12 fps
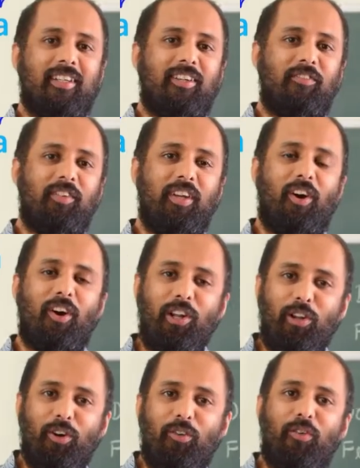We all
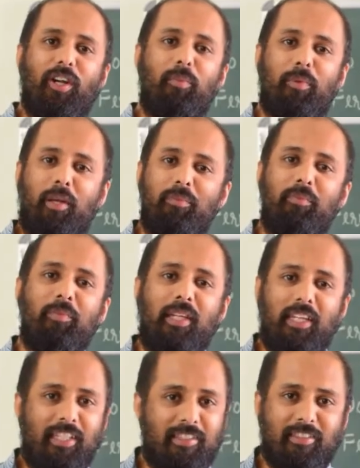know what a prime number
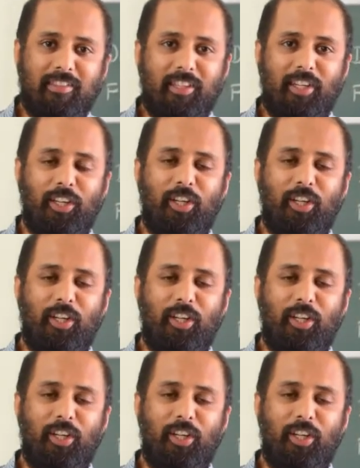is.